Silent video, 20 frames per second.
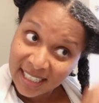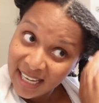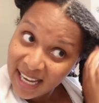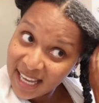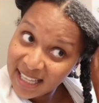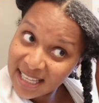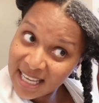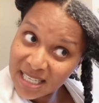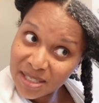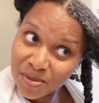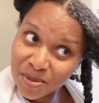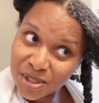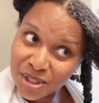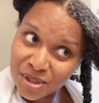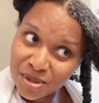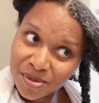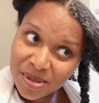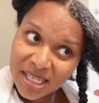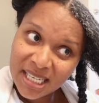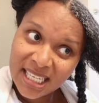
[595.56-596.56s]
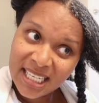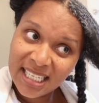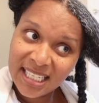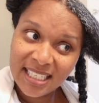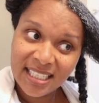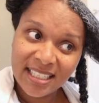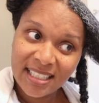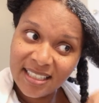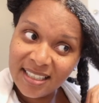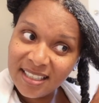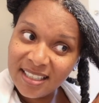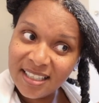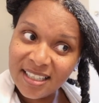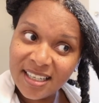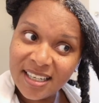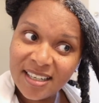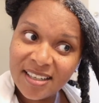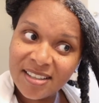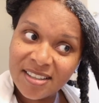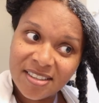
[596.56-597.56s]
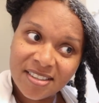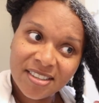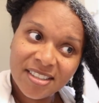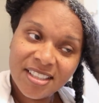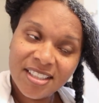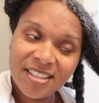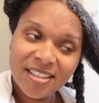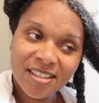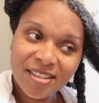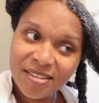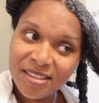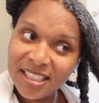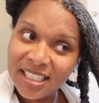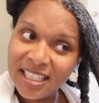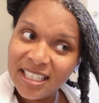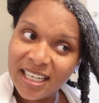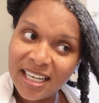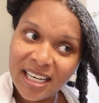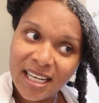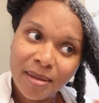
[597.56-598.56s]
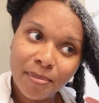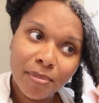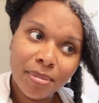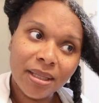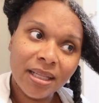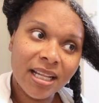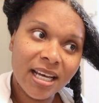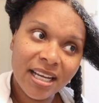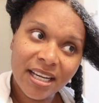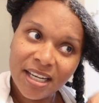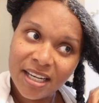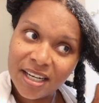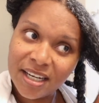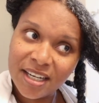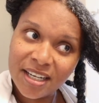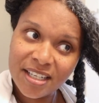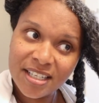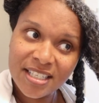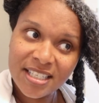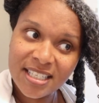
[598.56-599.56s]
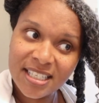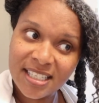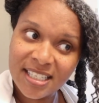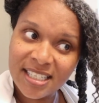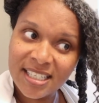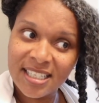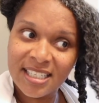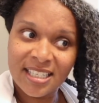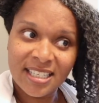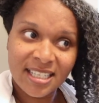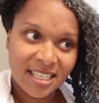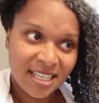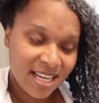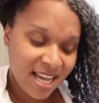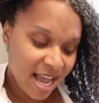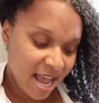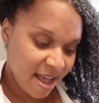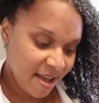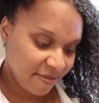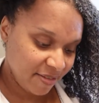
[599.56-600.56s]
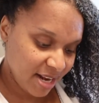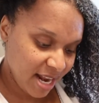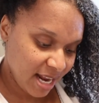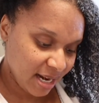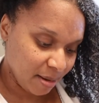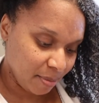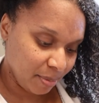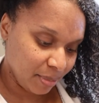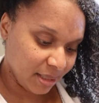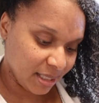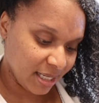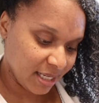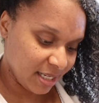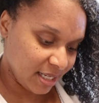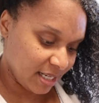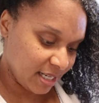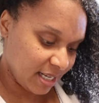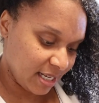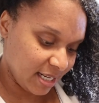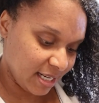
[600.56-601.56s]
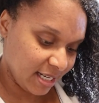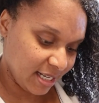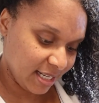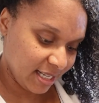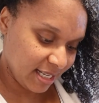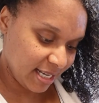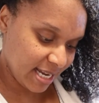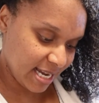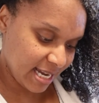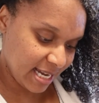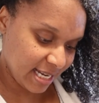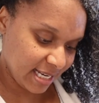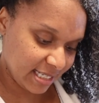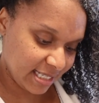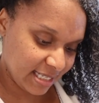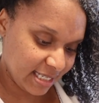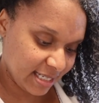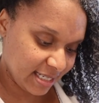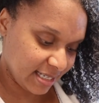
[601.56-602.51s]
And that's what you need, you know? You don't need any blunders. I haven't had a blender yet.